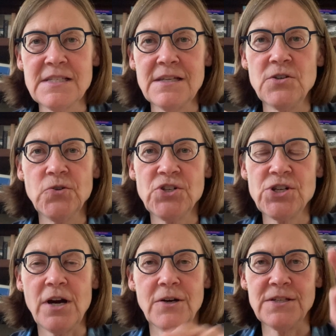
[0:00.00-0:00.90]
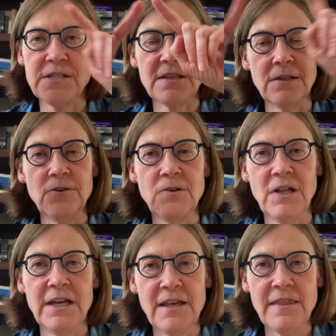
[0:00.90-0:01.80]
little charts that look
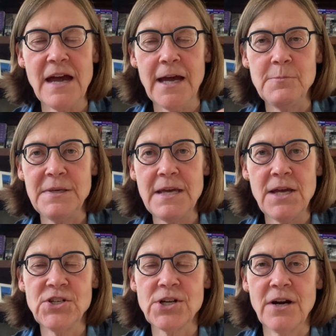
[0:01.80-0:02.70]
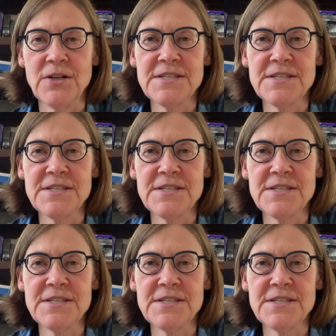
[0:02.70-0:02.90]
like the IPA charts,